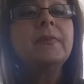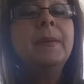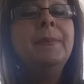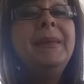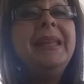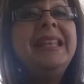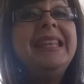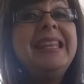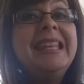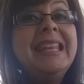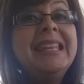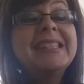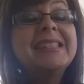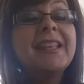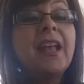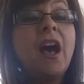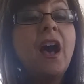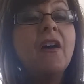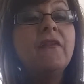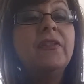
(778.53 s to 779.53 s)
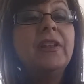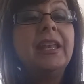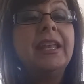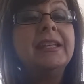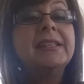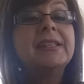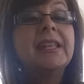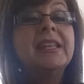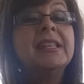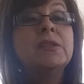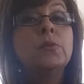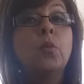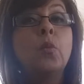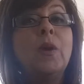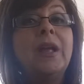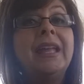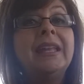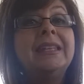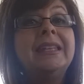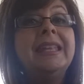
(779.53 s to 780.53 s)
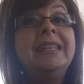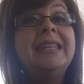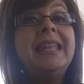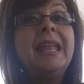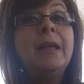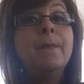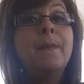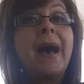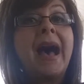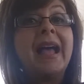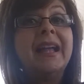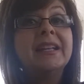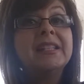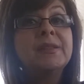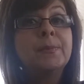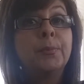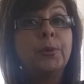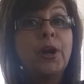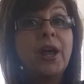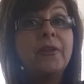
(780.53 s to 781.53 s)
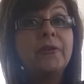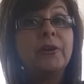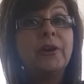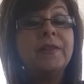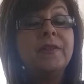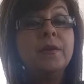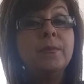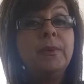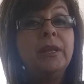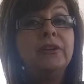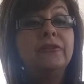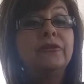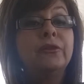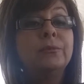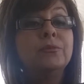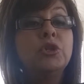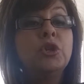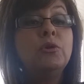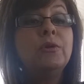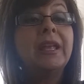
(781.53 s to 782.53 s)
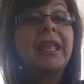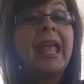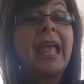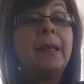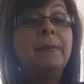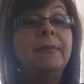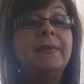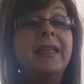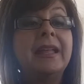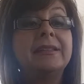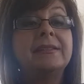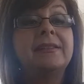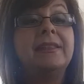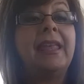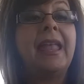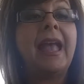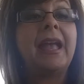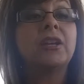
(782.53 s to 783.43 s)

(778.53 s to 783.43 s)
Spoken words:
meaning his confidence is when Nehemiah's brother and the men from Judah came, and that's the